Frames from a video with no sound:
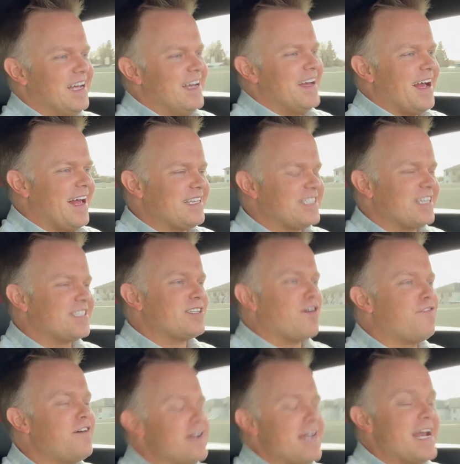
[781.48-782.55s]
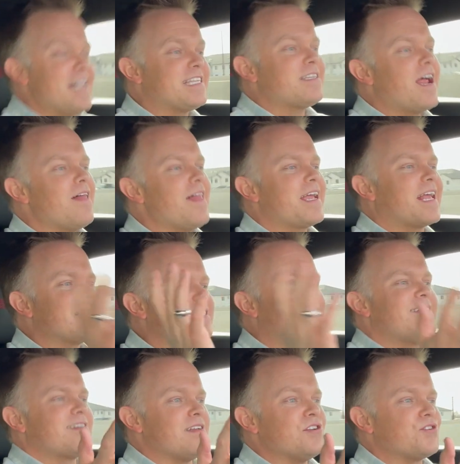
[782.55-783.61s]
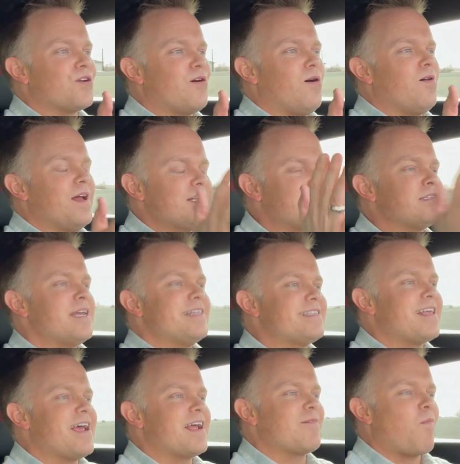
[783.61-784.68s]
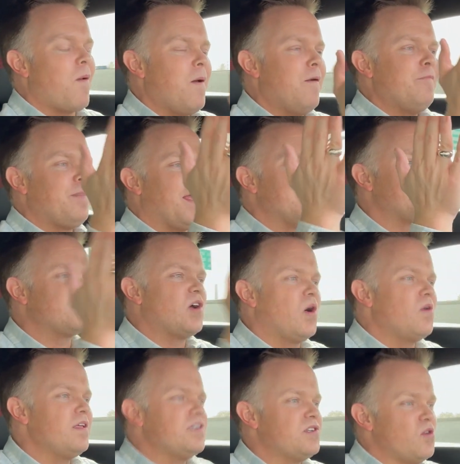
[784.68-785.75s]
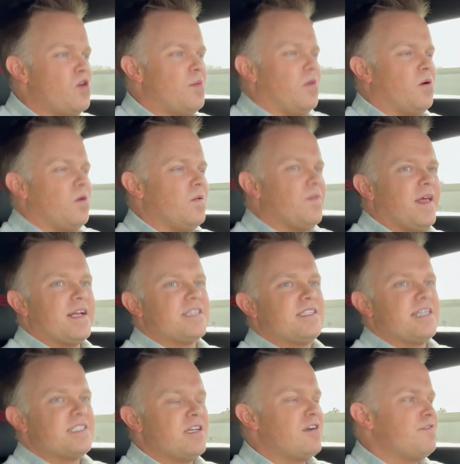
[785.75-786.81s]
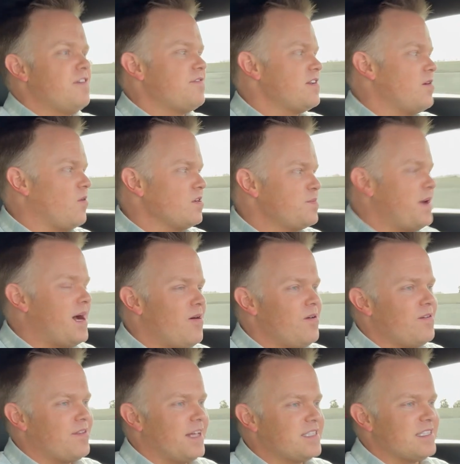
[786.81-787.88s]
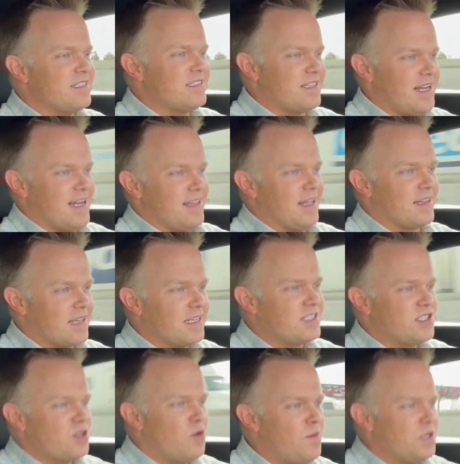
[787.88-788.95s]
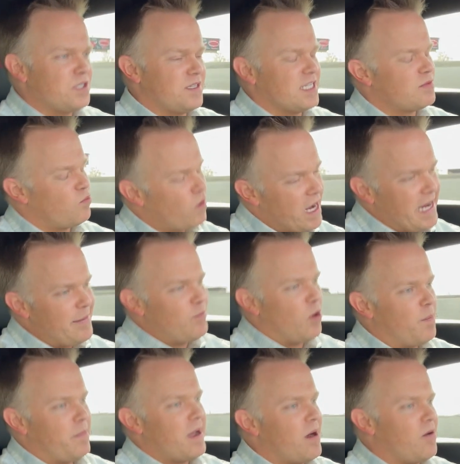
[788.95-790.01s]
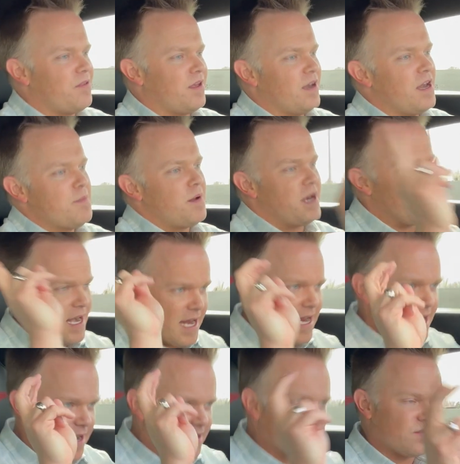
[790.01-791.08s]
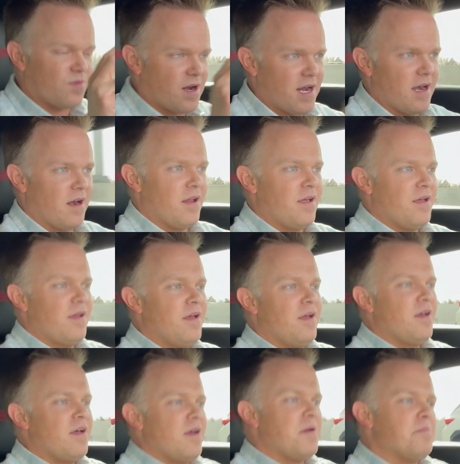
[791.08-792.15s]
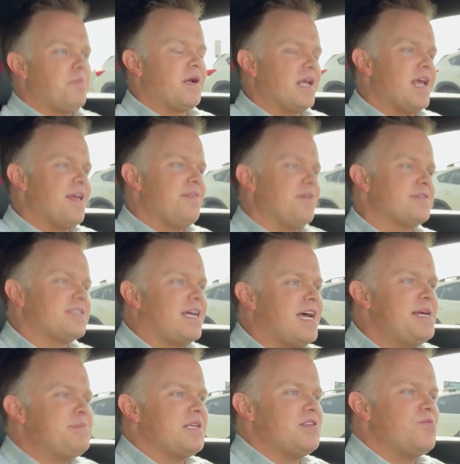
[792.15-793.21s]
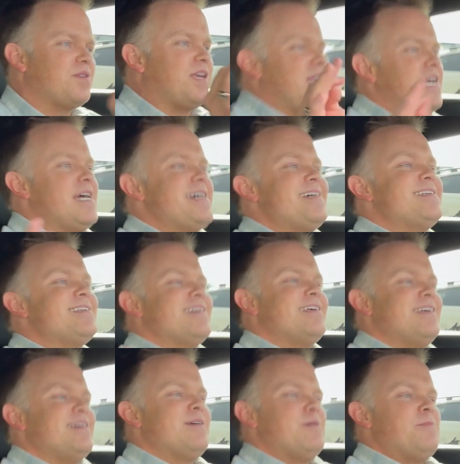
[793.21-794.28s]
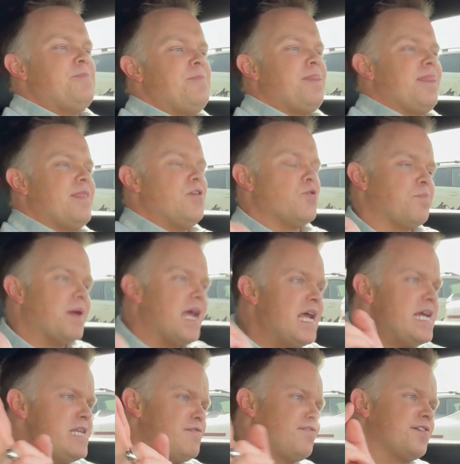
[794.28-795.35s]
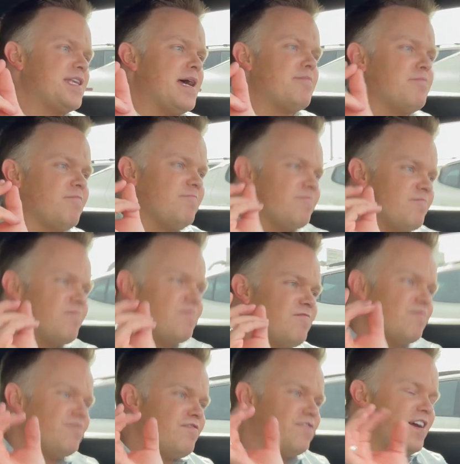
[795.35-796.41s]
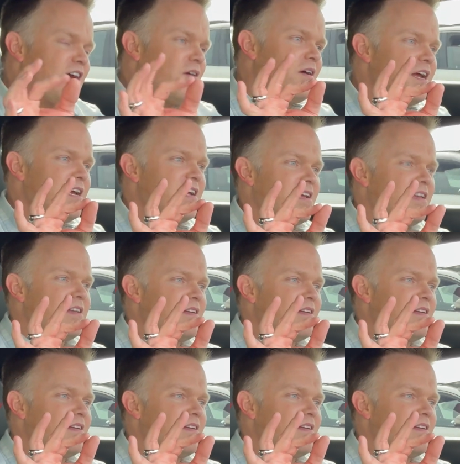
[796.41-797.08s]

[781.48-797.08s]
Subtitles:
It's just so fun, and it's not like it's out of control. It's like, it's totally doable. Like 650 horsepower, that's insane. Like that's so much, that's way more power than anybody needs, right? But again, those times that you can, you're paying for that very